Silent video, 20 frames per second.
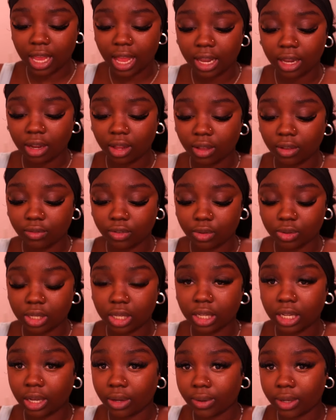I love
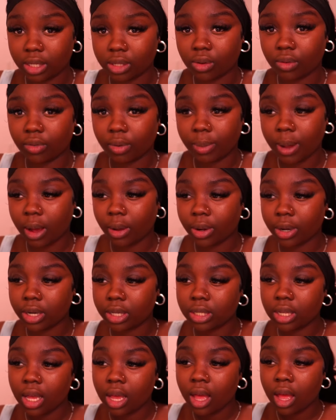using liquids over
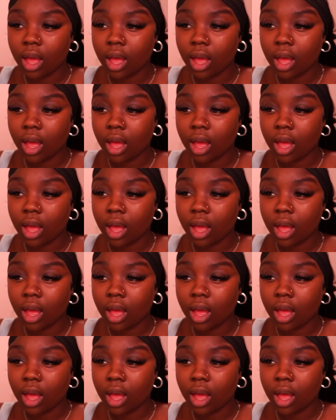powders,